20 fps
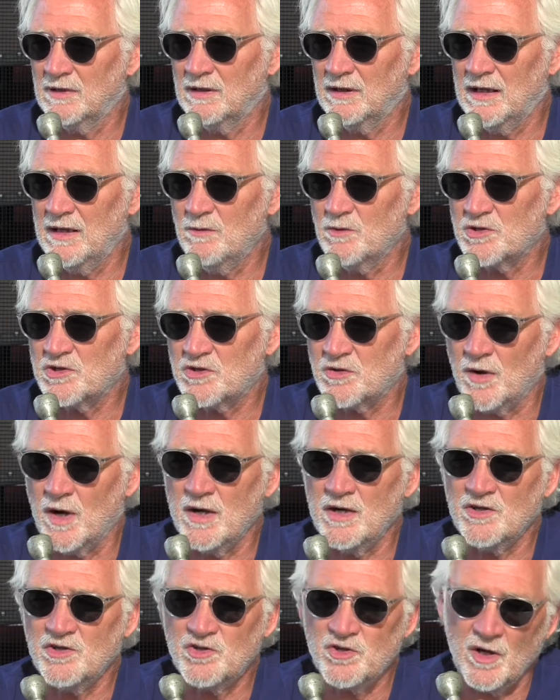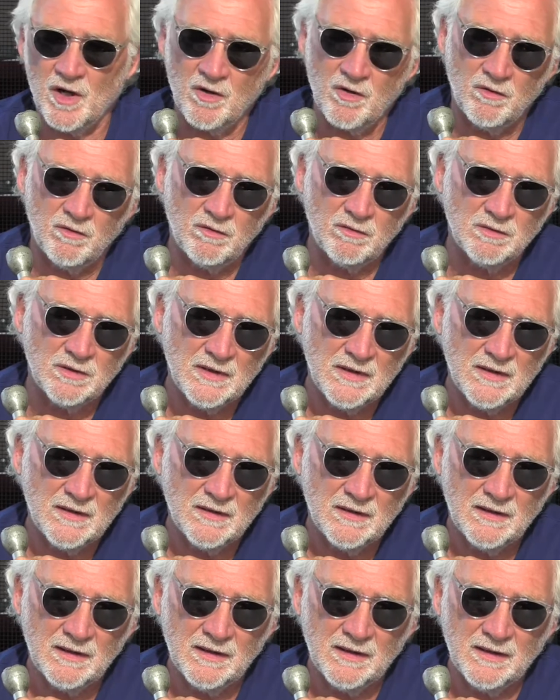he was trying to juggle.
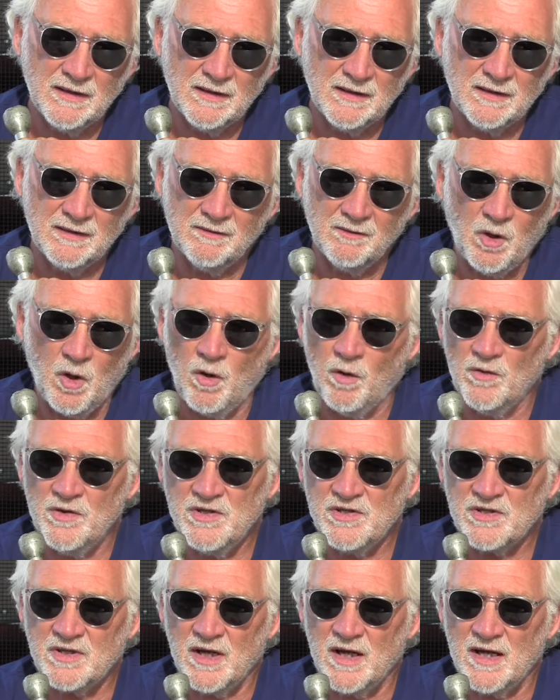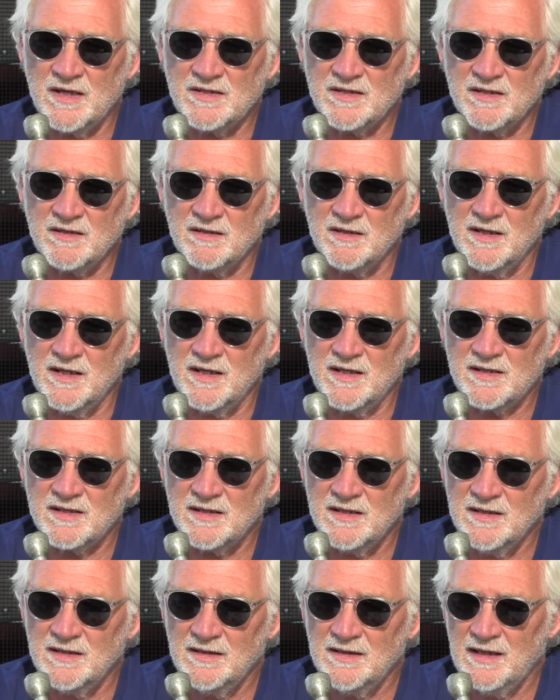Uh, all these kinds of
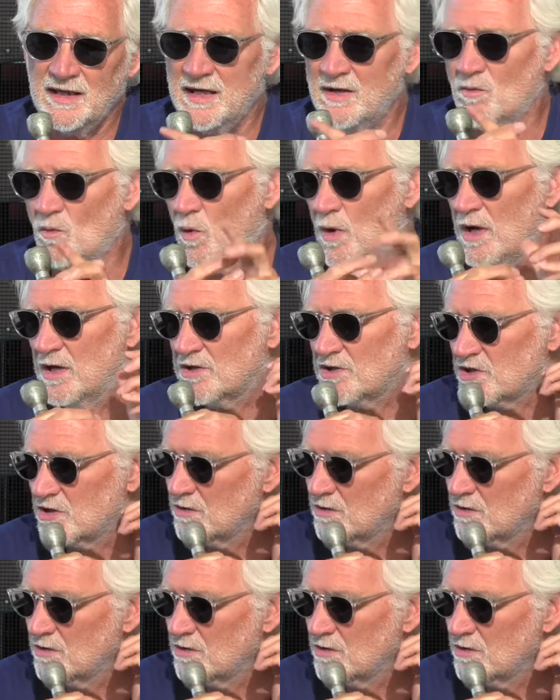things. He went